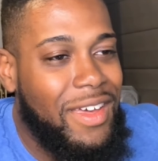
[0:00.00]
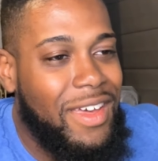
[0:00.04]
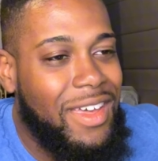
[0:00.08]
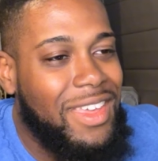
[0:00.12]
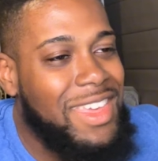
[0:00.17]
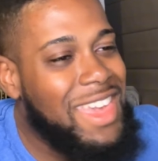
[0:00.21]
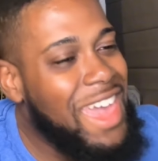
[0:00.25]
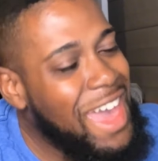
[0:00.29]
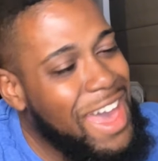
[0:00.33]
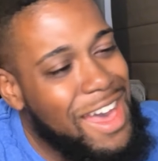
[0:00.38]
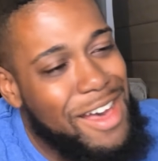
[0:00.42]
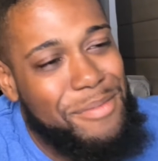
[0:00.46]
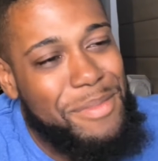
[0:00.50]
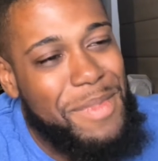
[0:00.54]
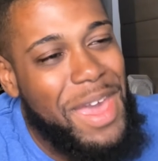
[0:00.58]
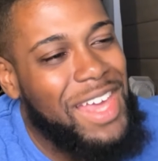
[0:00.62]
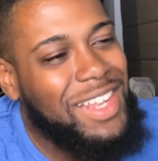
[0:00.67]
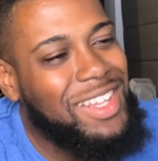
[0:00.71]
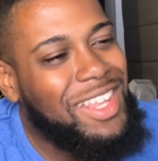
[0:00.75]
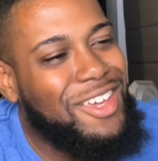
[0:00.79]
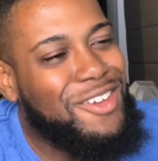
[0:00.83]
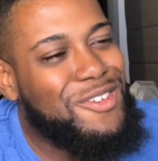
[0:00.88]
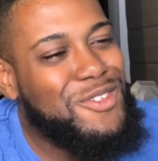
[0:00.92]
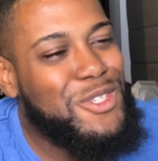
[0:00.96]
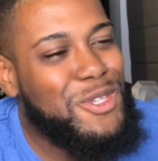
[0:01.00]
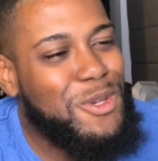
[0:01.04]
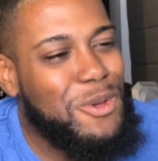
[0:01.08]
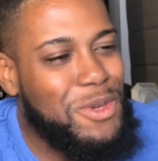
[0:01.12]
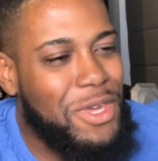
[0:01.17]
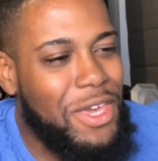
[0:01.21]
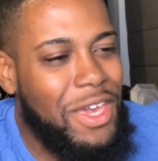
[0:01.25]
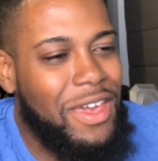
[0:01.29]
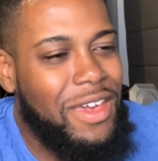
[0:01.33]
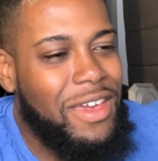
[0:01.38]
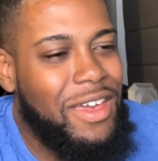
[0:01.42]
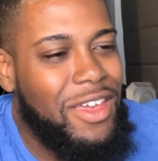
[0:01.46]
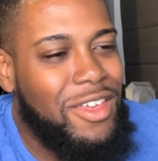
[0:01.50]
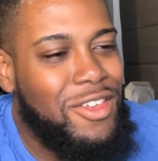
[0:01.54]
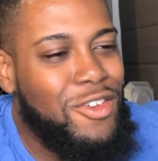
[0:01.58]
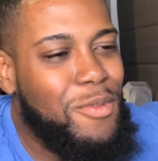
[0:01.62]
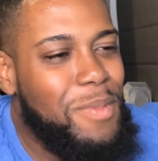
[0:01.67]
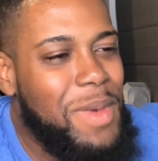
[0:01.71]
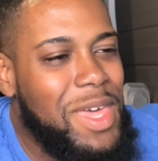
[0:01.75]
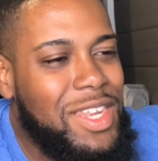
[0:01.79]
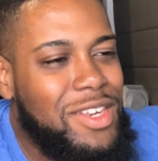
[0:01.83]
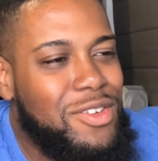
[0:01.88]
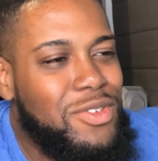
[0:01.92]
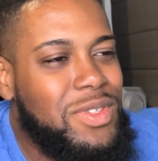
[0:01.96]
Yeah, man, like Uzuki. You
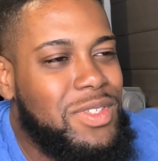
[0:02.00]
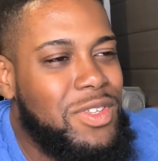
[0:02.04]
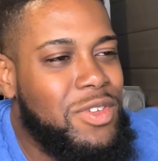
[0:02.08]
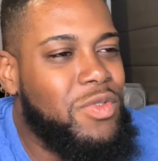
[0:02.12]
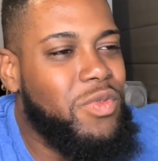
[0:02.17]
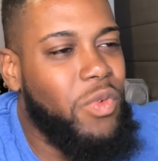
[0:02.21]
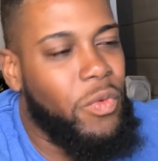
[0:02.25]
mean you...